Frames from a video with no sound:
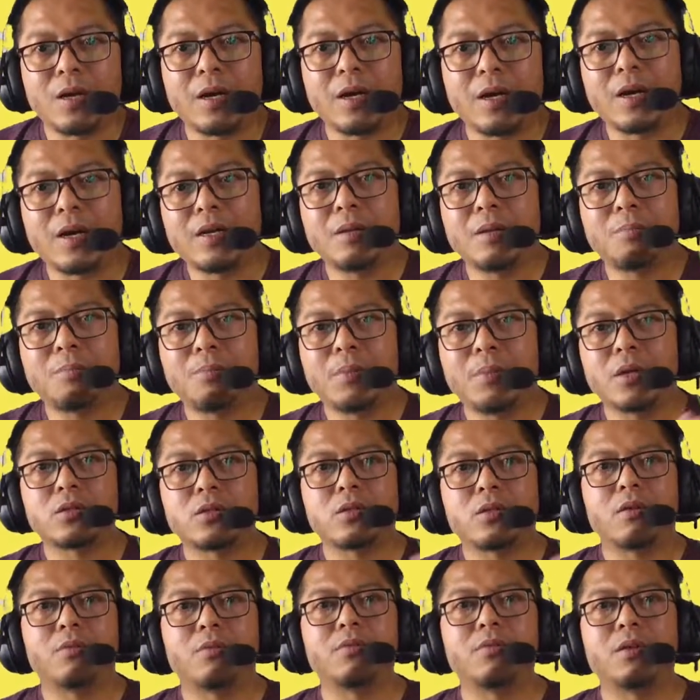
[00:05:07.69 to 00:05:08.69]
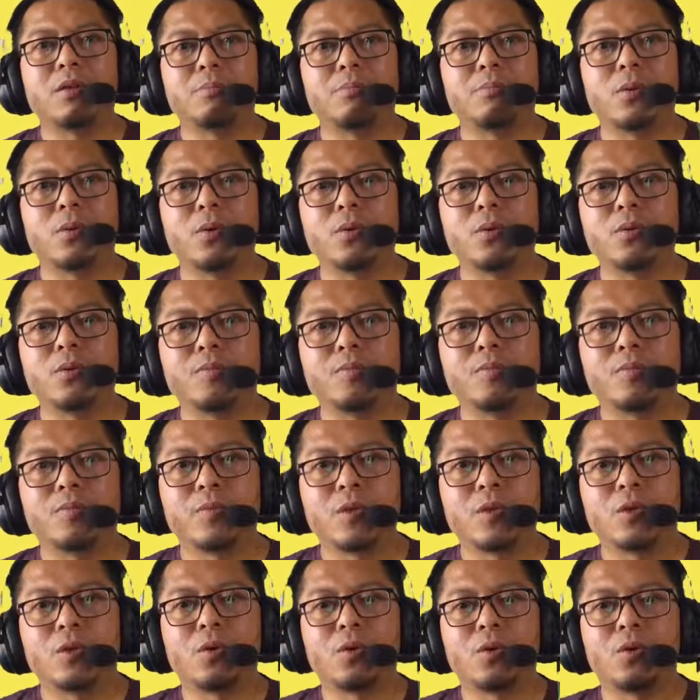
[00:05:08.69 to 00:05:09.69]
Other parts of the bone,
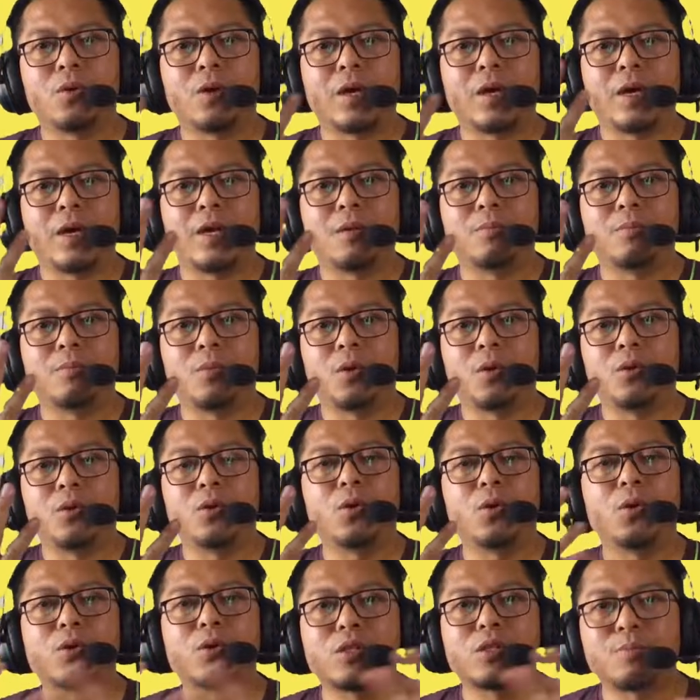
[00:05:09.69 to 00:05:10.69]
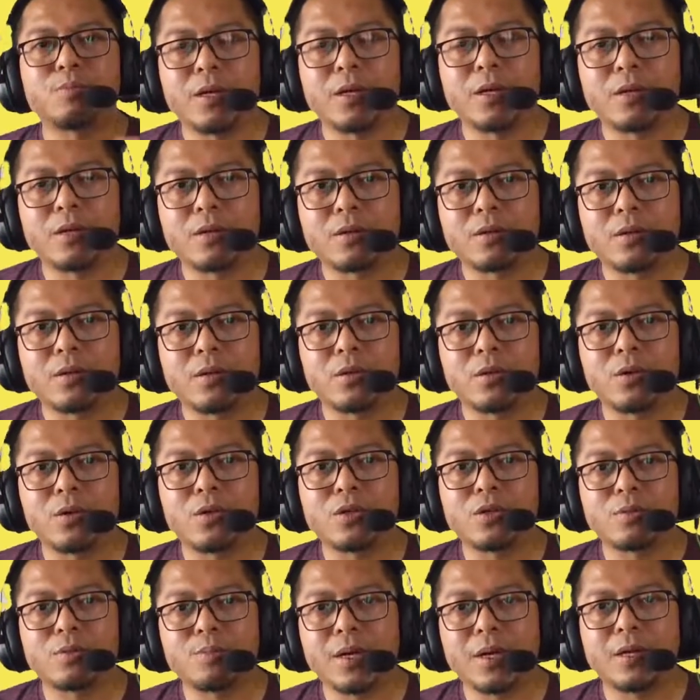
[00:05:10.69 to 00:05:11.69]
your hand bone, no
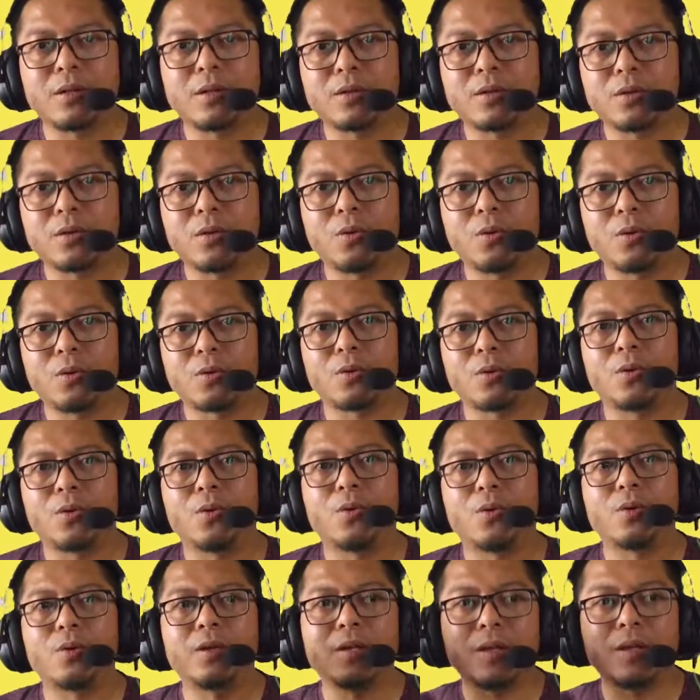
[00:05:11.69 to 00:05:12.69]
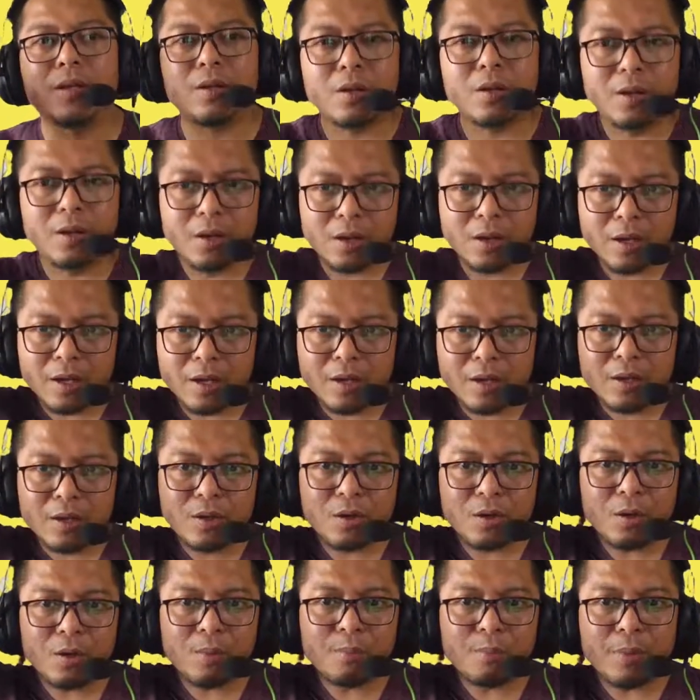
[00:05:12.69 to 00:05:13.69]
spinal cord, only
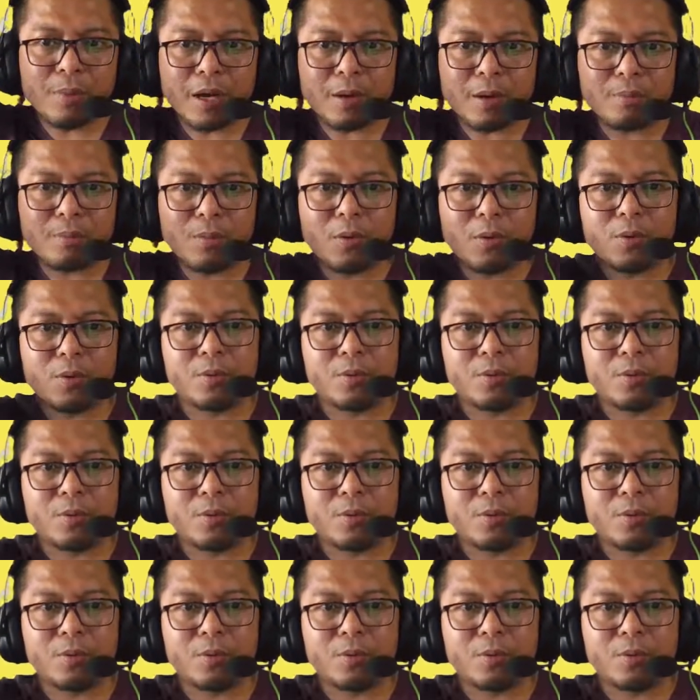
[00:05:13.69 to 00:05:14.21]
your backbone.